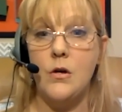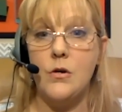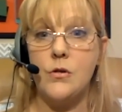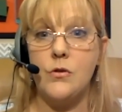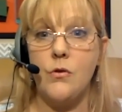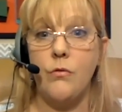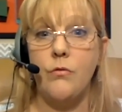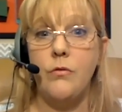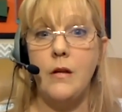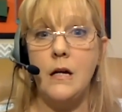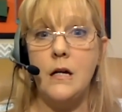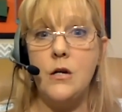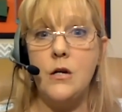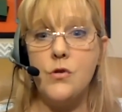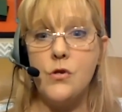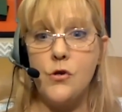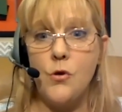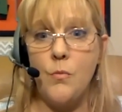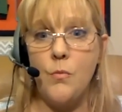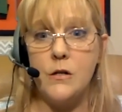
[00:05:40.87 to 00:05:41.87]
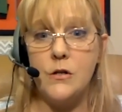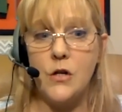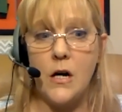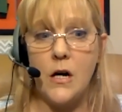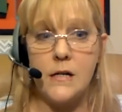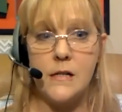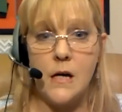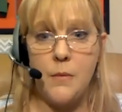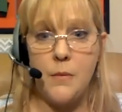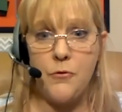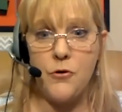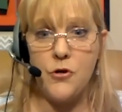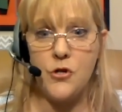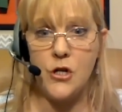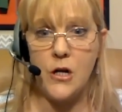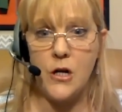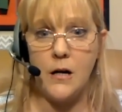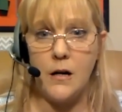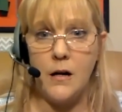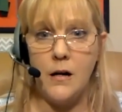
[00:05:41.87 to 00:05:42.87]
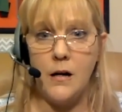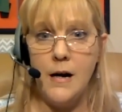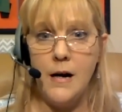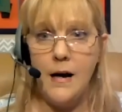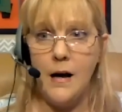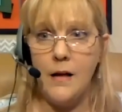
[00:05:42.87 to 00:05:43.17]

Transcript: So thank you so much, guys. I appreciate it.